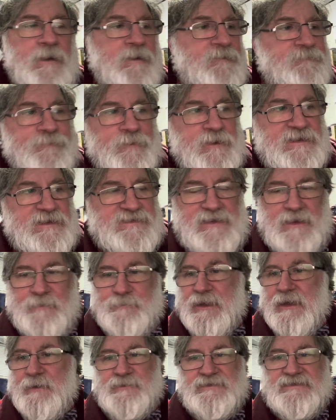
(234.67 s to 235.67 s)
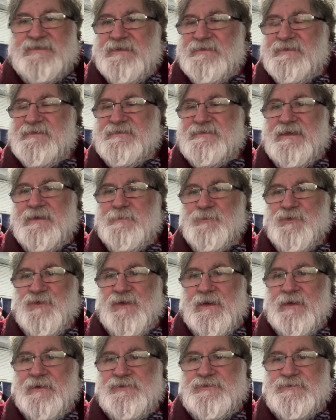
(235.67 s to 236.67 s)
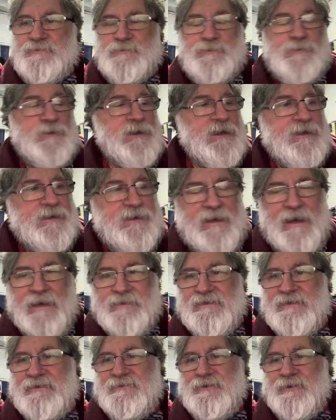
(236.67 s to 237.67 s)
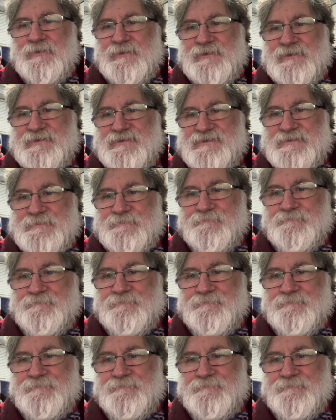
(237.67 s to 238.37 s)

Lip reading: For example, I would say the same thing to Nadine Dorries